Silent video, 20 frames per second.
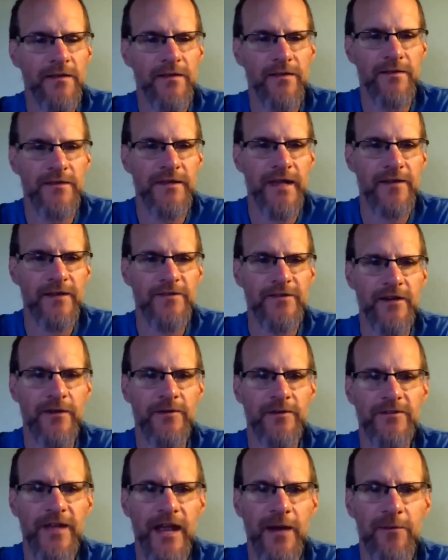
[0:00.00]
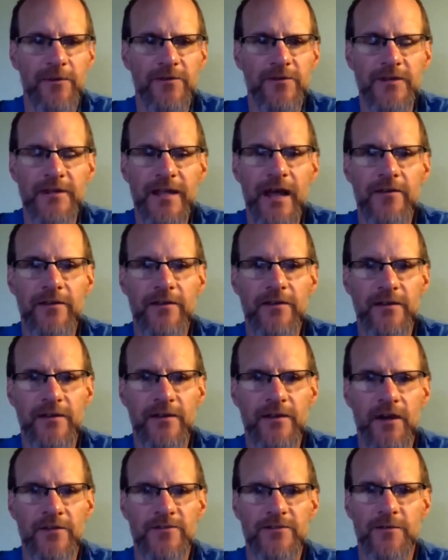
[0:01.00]
the X series cameras allow you to
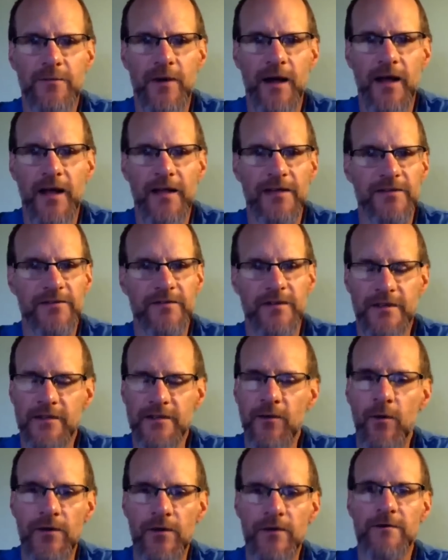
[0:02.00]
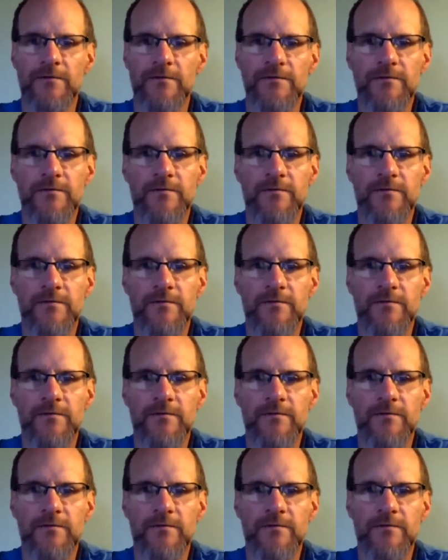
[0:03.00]
customize in order